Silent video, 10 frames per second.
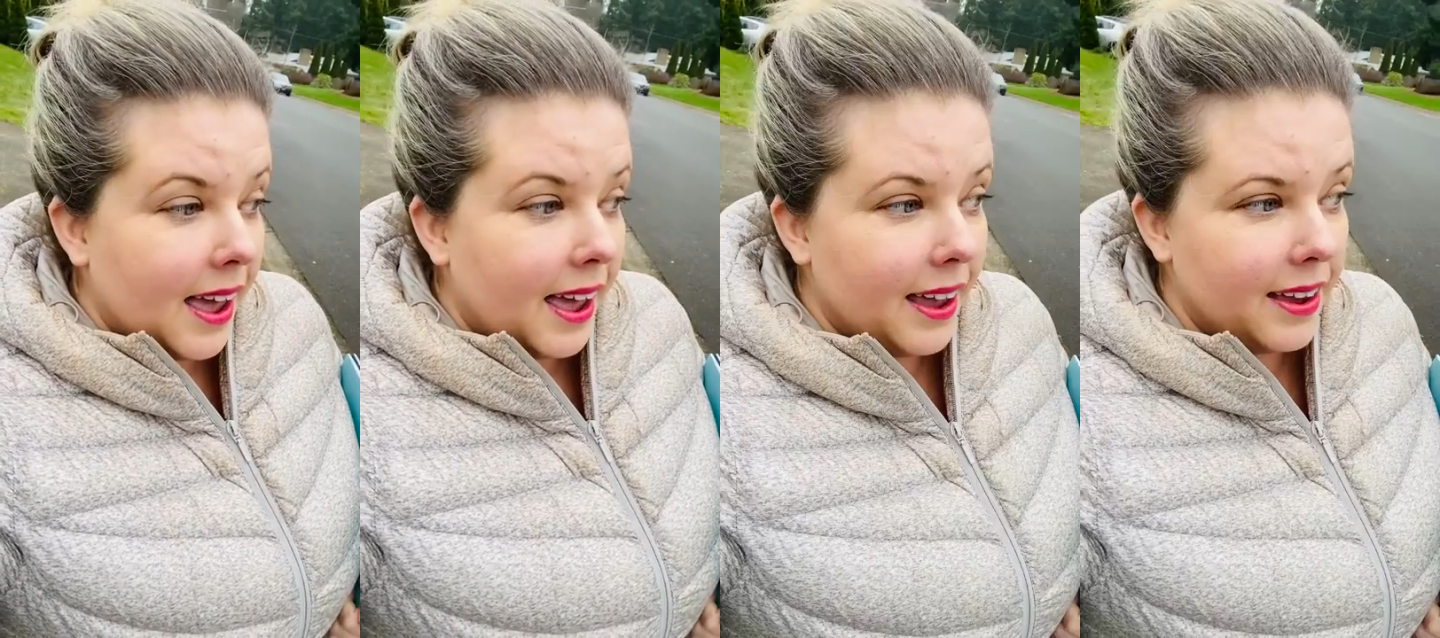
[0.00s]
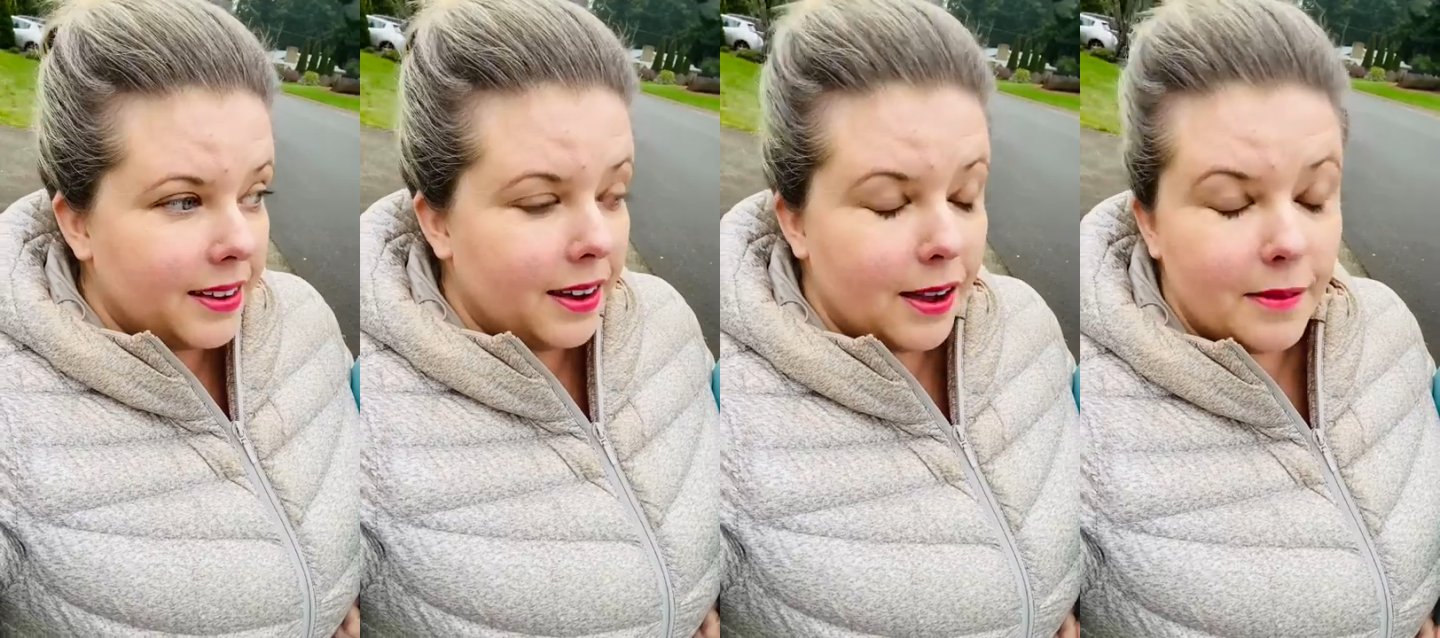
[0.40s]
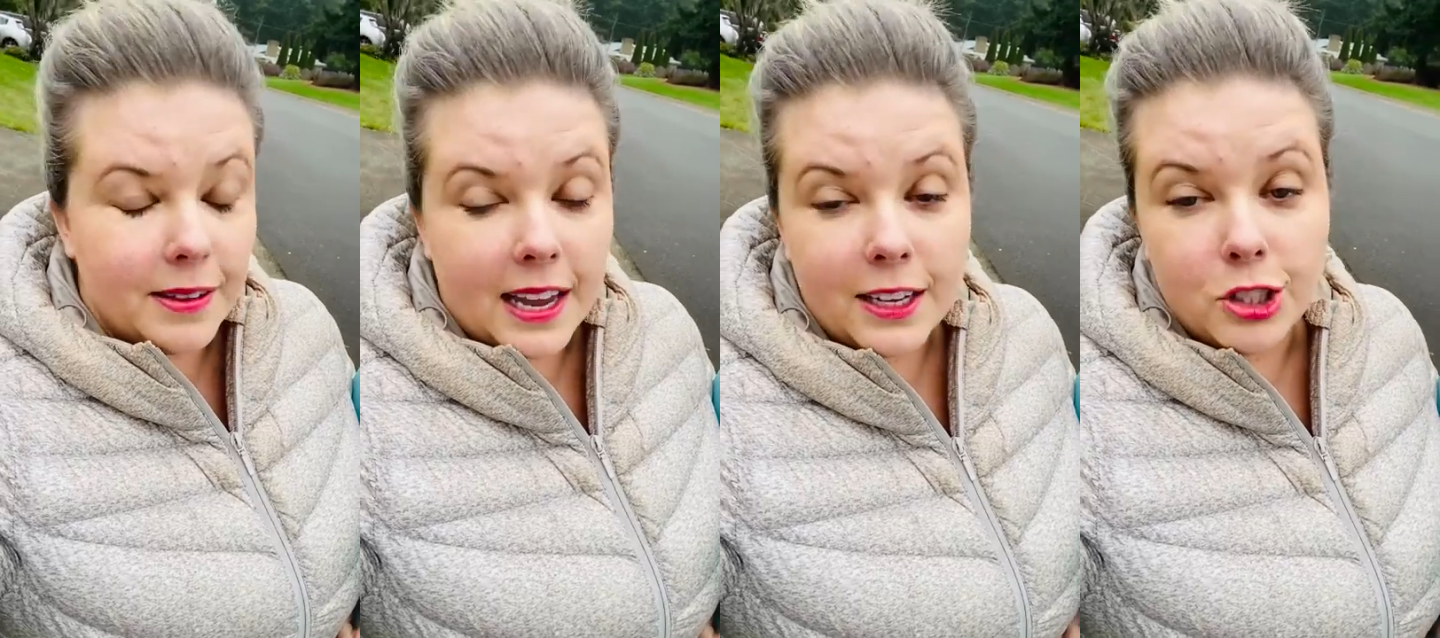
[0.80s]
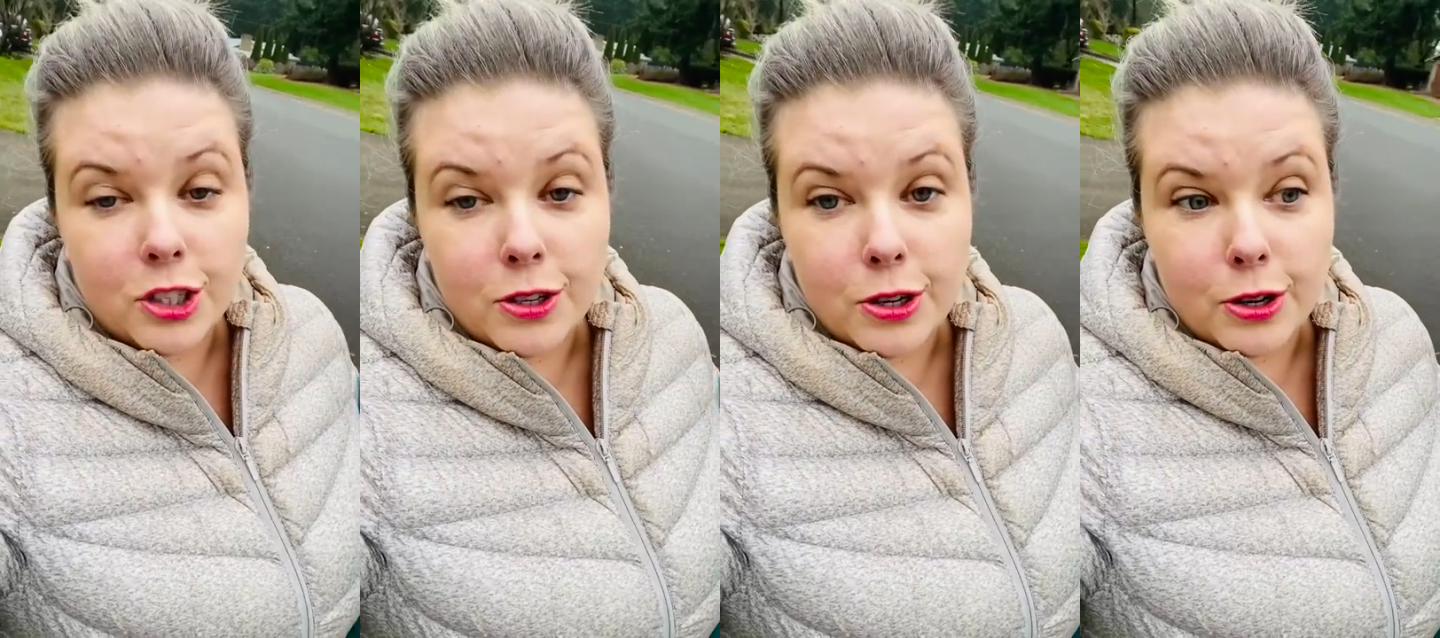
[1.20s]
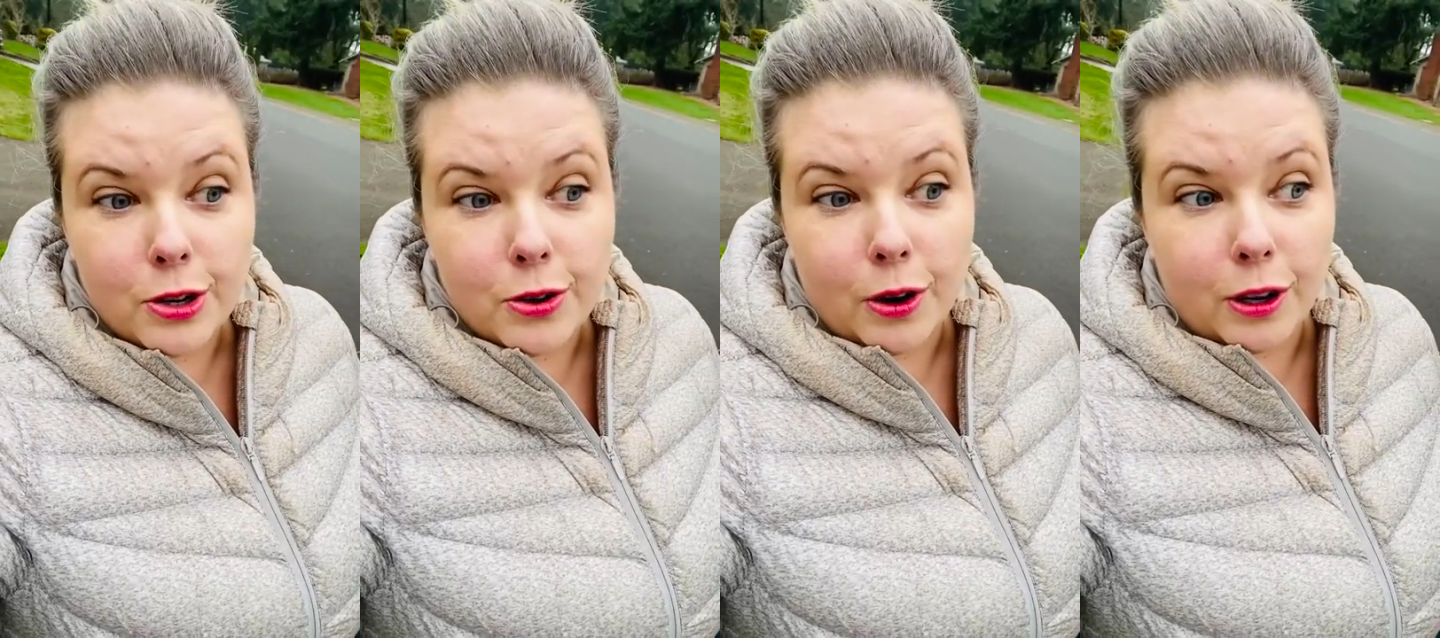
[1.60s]
And in case
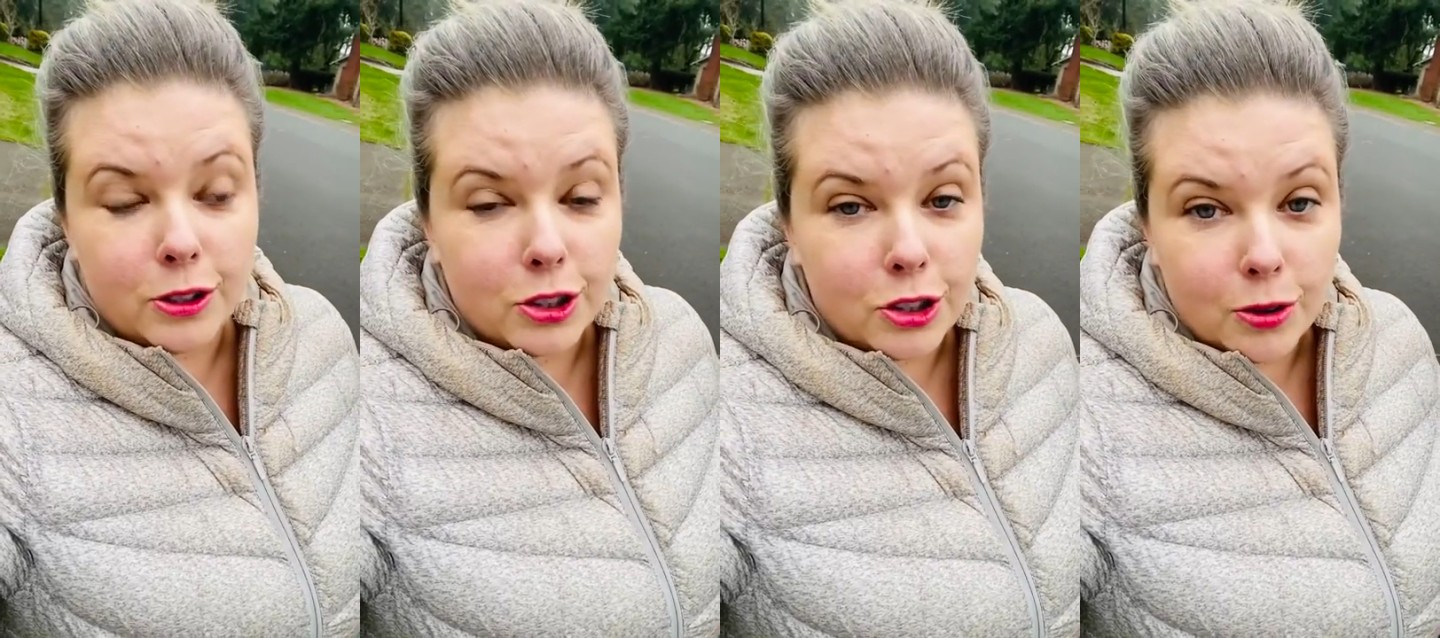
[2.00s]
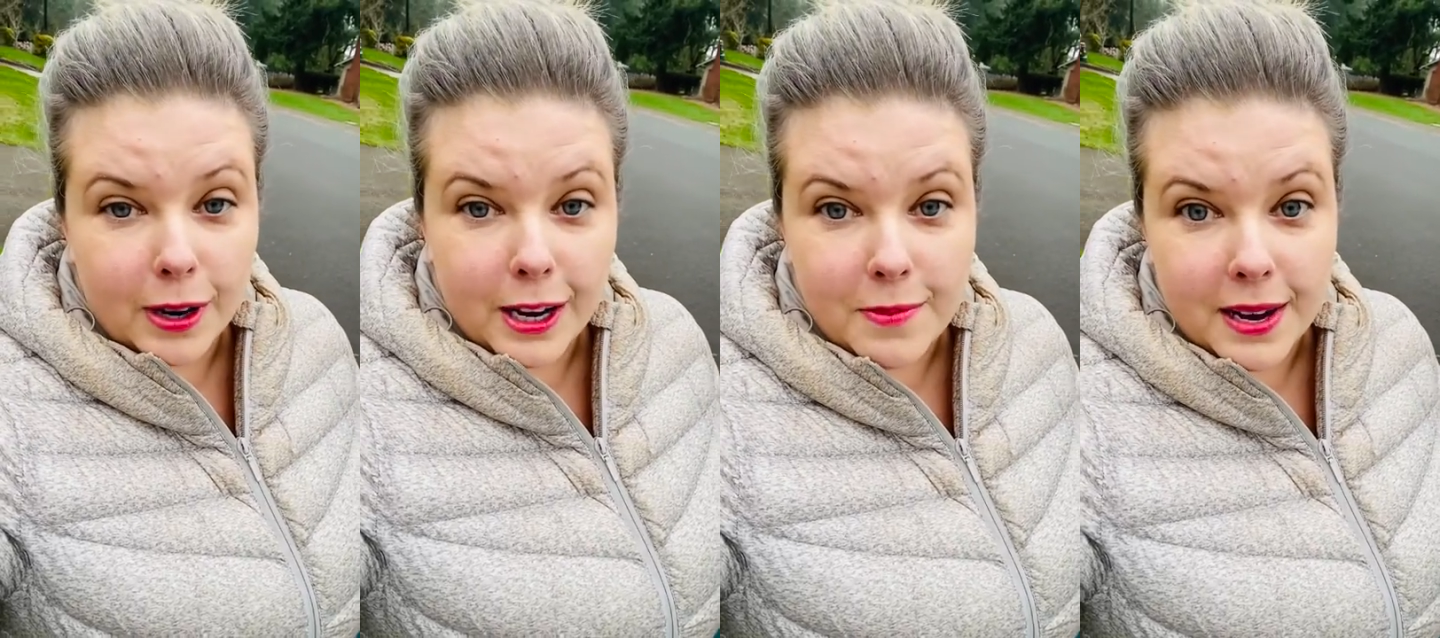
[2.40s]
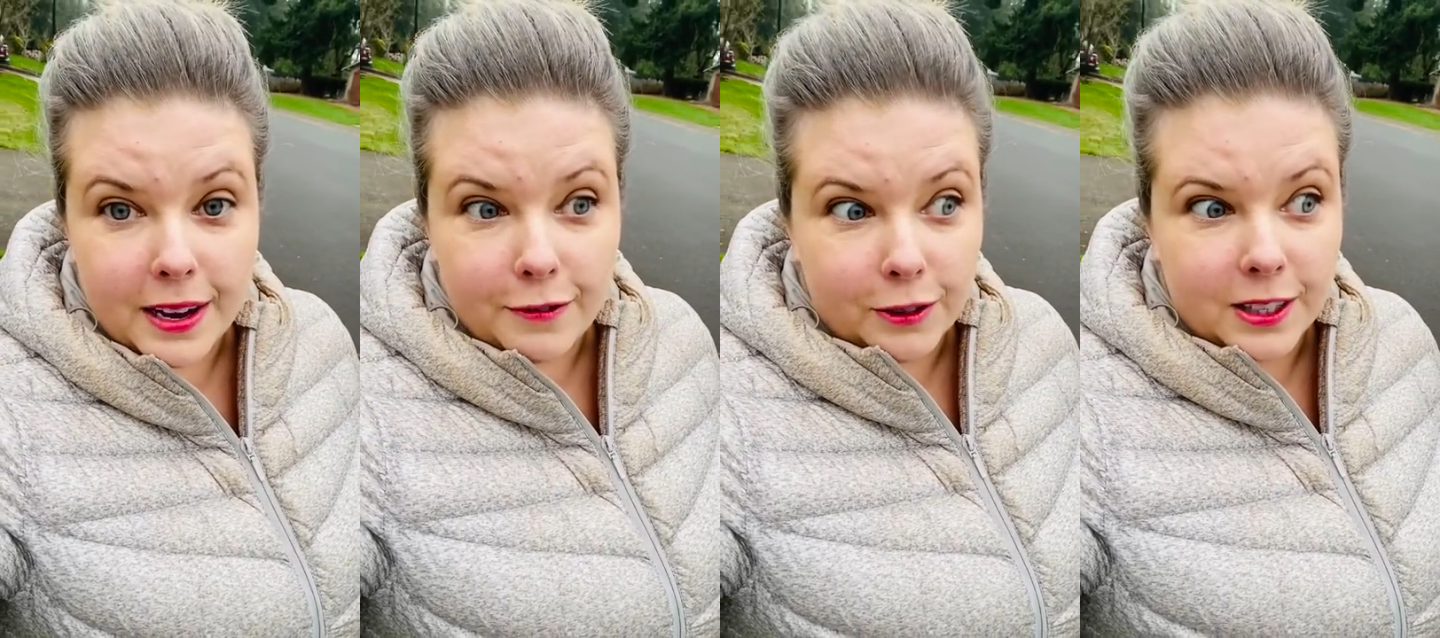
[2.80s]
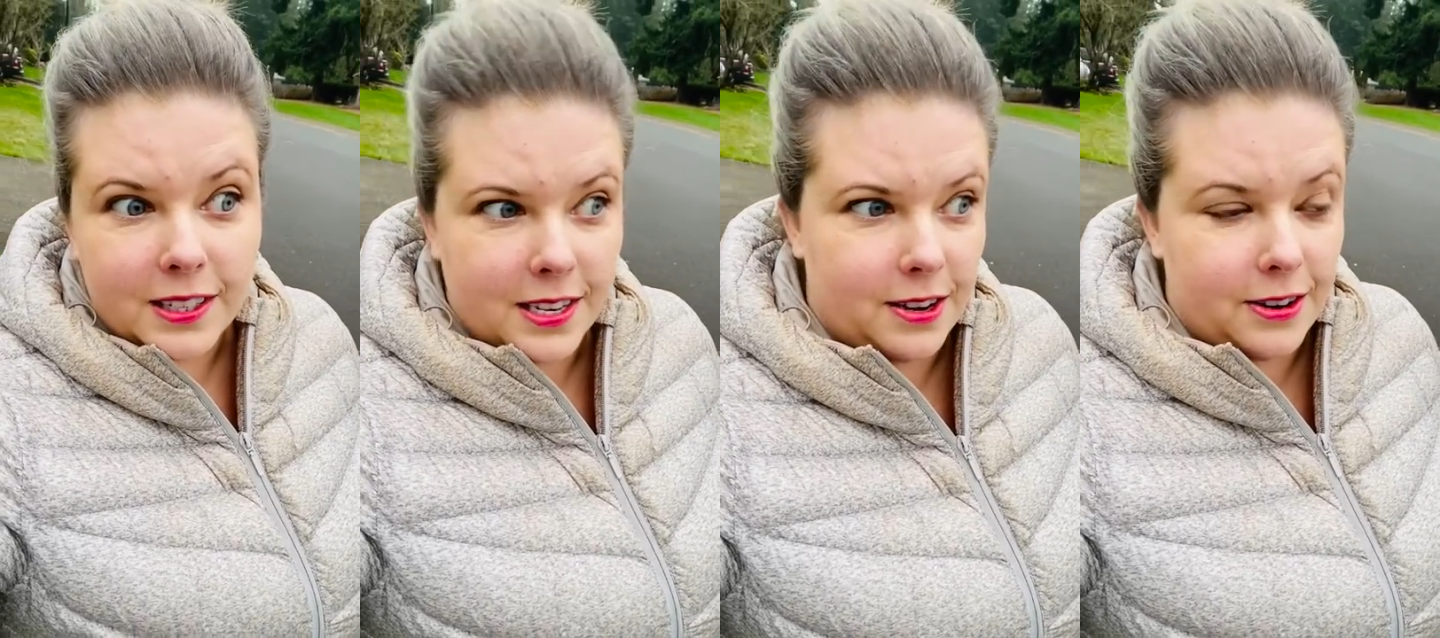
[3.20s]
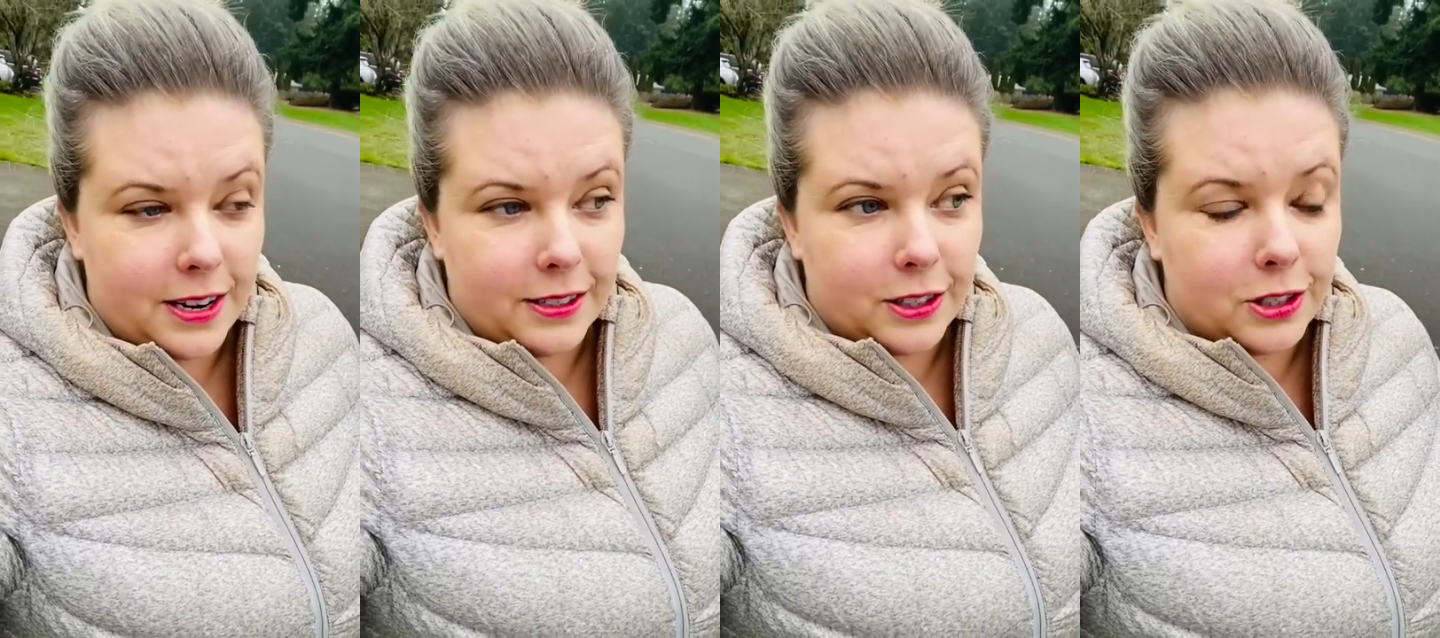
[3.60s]
you are just joining me for this series,